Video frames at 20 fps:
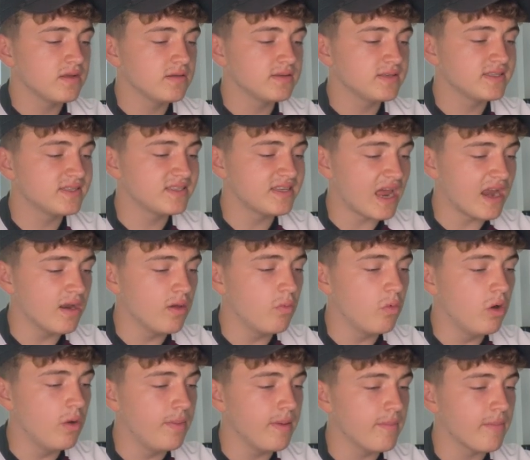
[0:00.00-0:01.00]
Salah
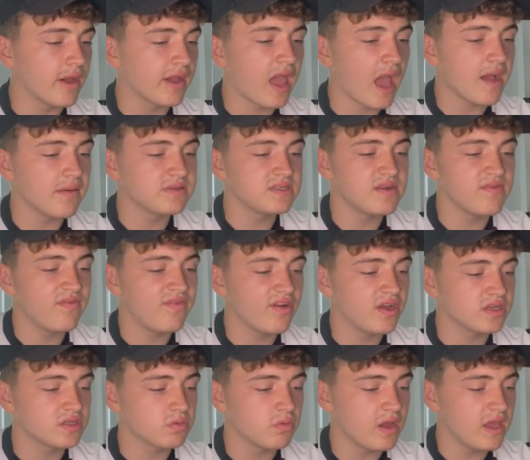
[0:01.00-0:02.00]
will be my captain
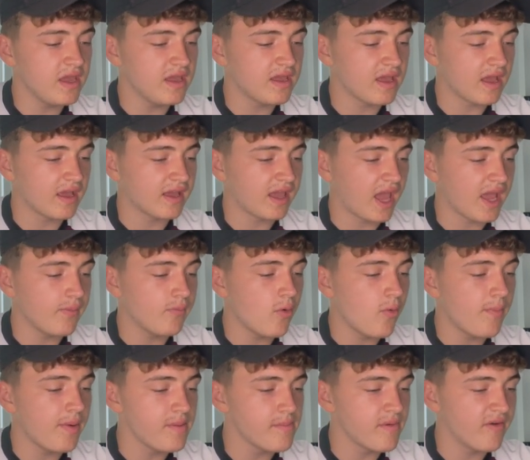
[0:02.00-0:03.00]
first week and Kane will
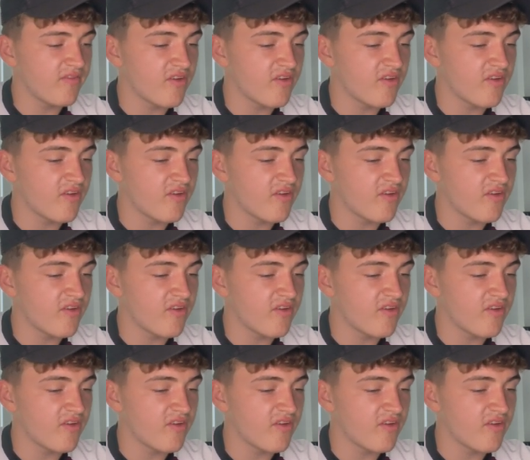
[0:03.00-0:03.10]
be my